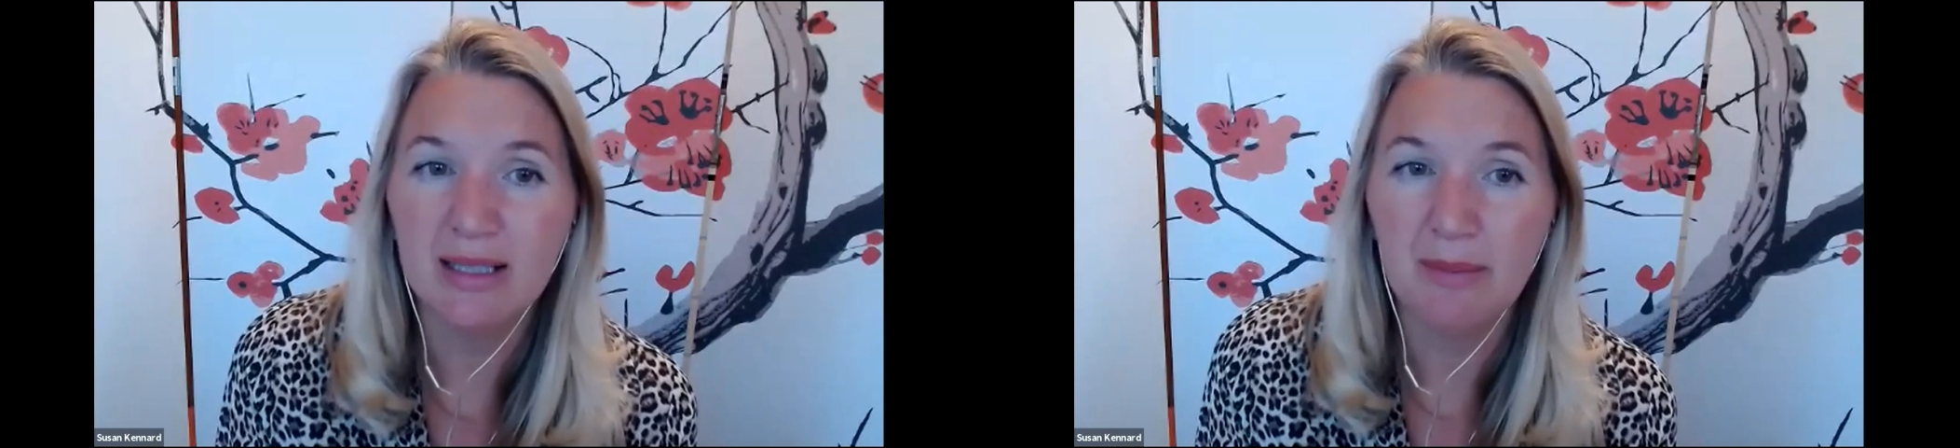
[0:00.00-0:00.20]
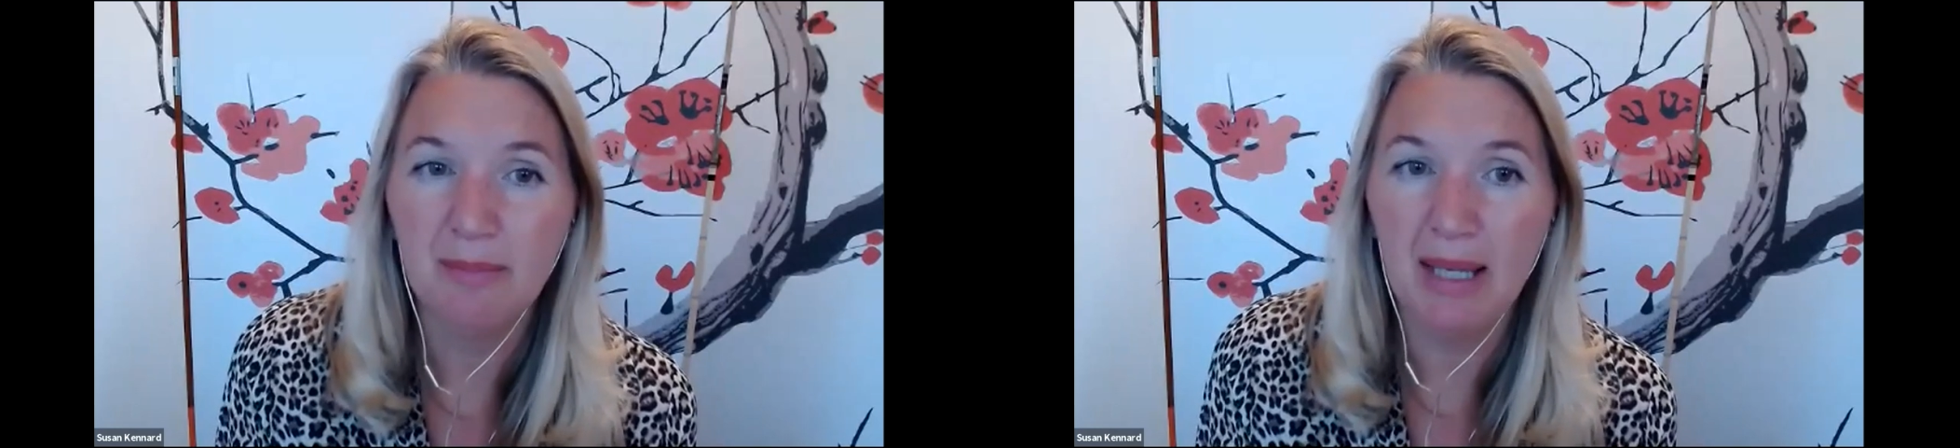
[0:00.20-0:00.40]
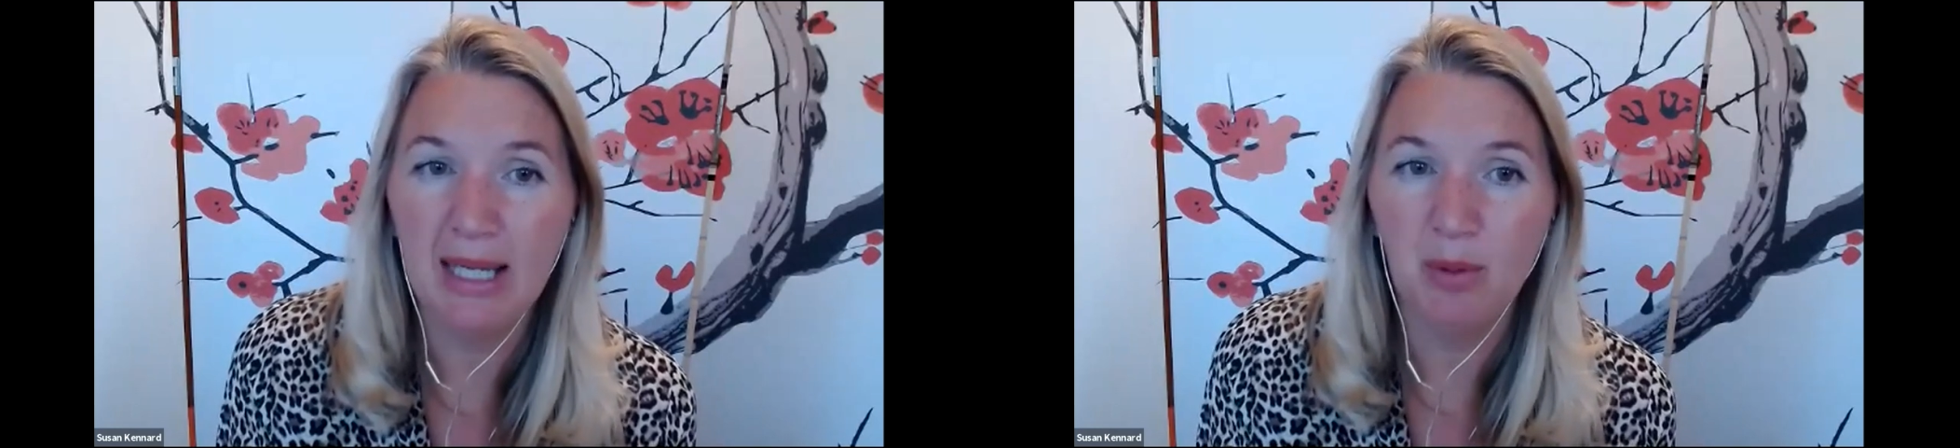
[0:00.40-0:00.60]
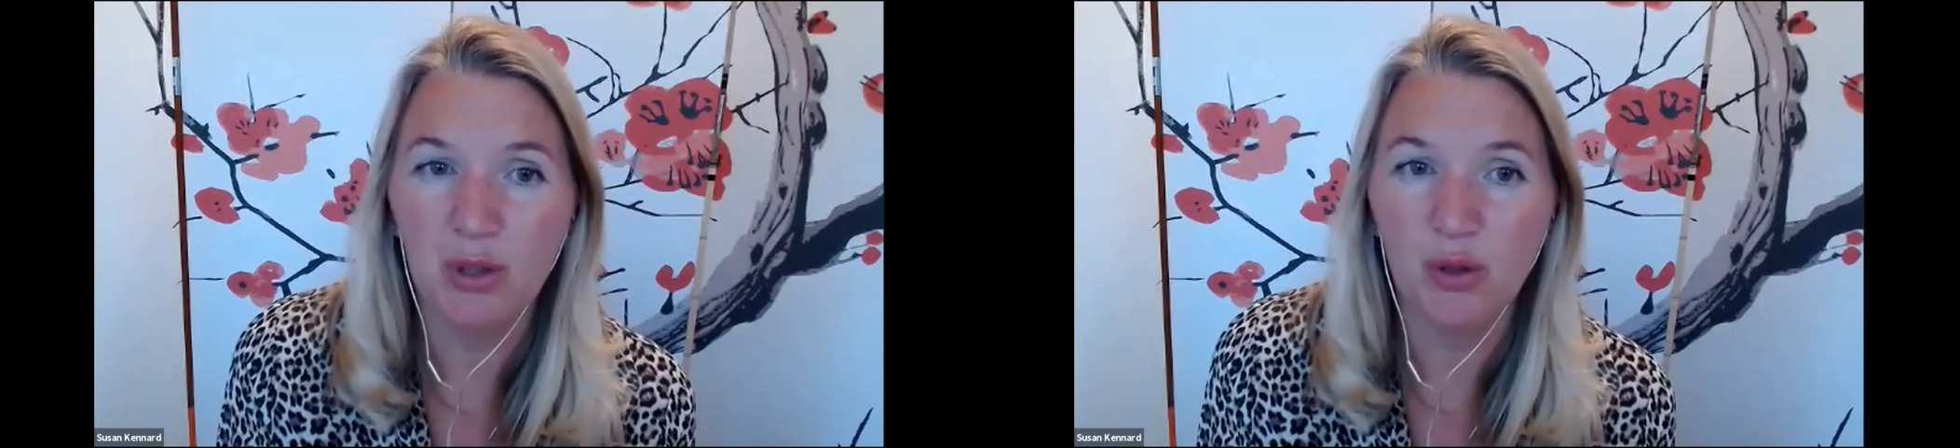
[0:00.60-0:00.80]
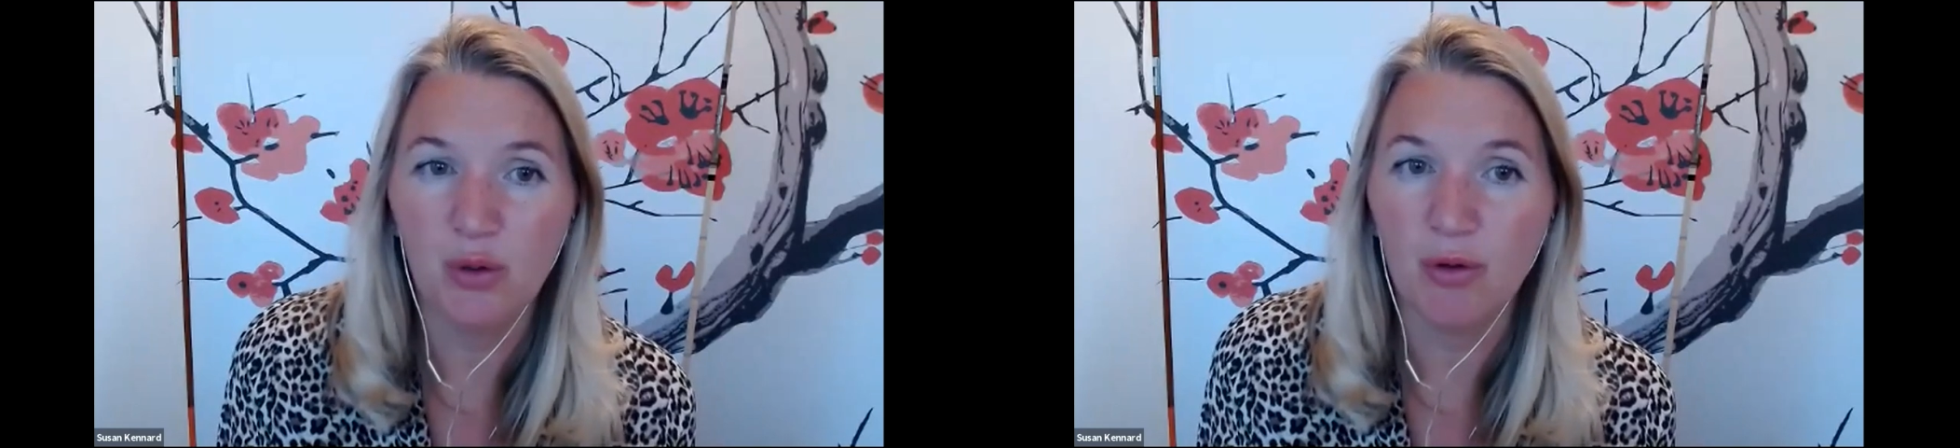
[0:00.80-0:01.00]
to be
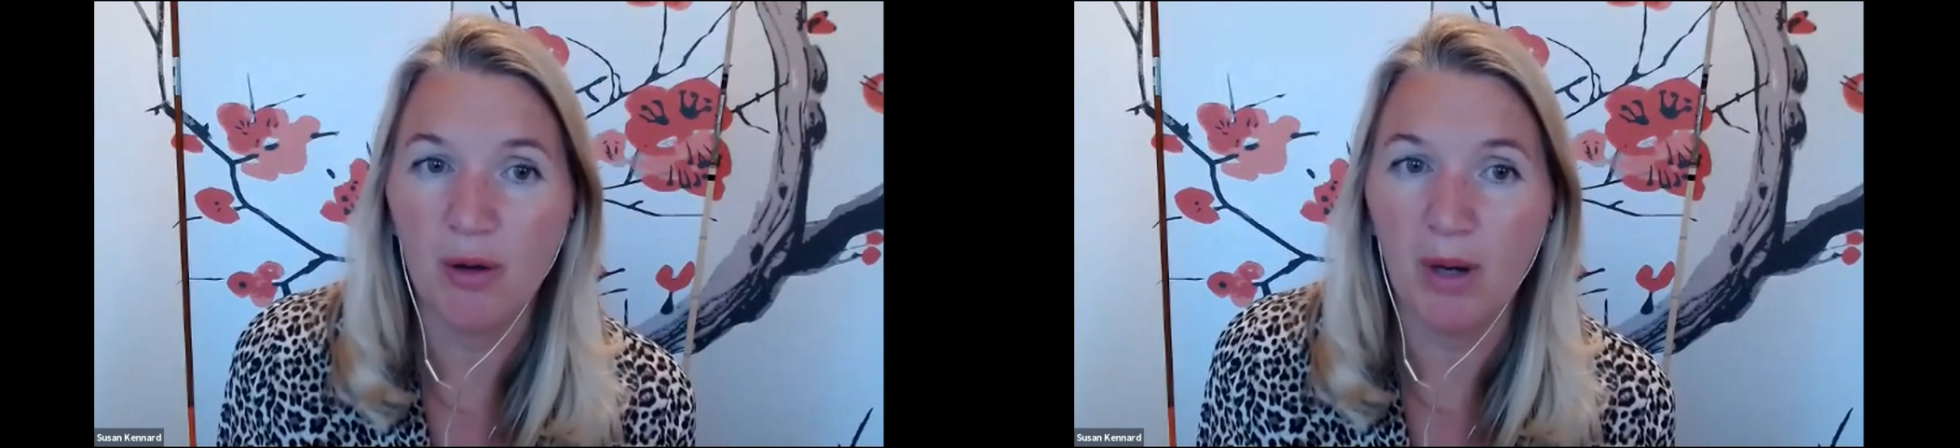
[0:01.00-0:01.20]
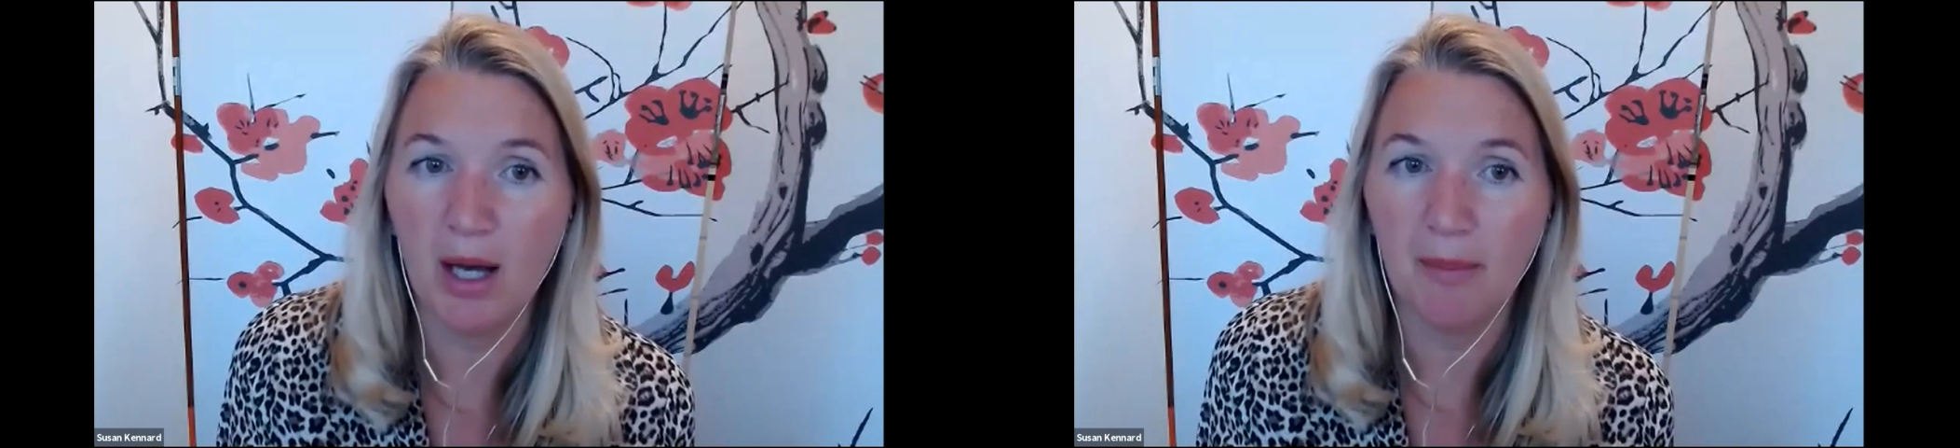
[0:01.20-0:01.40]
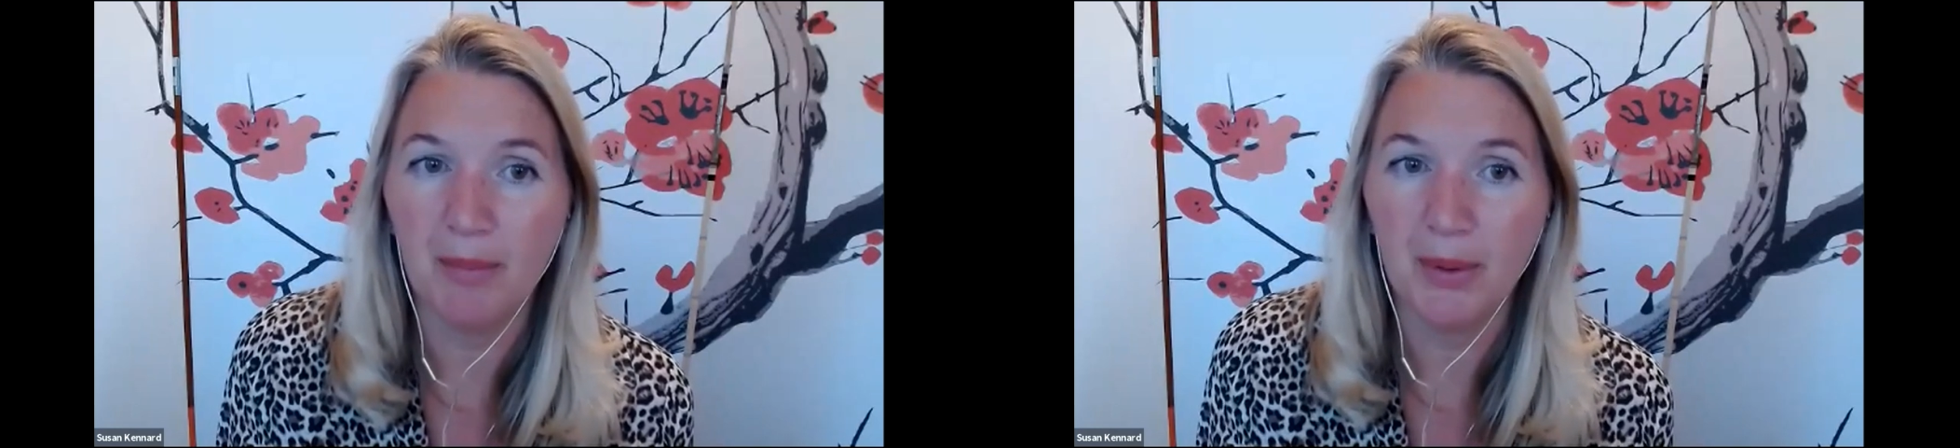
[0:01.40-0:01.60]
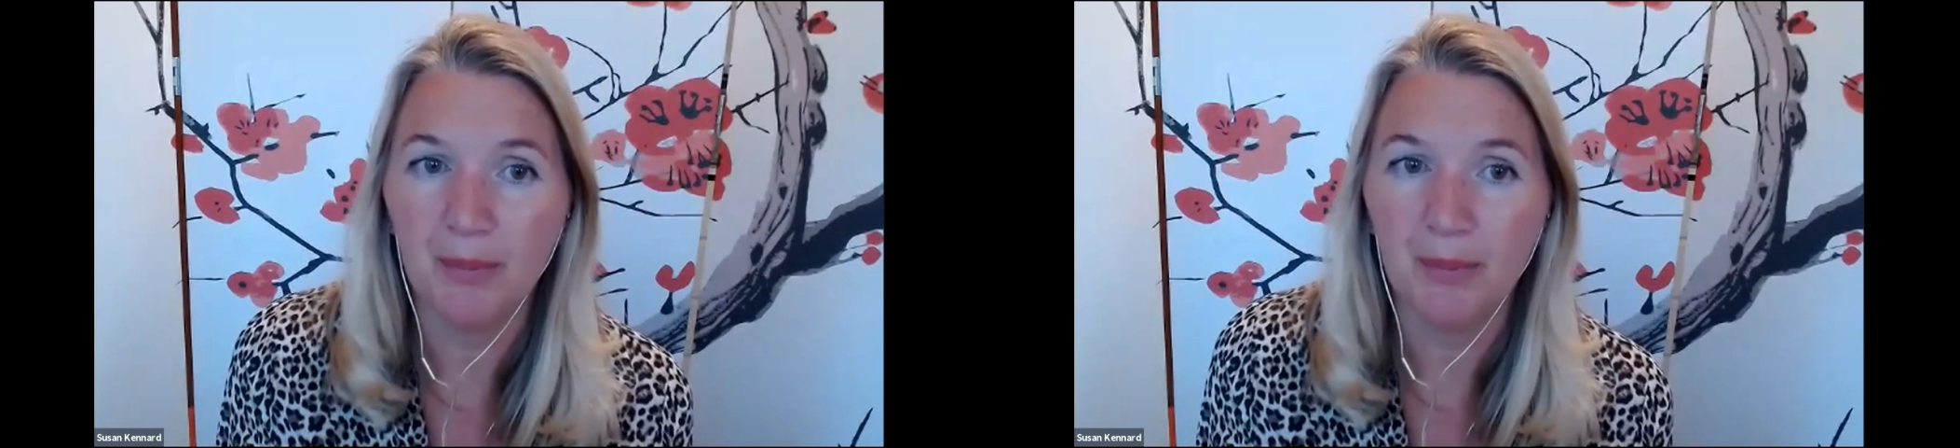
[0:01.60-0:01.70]
when you grow up.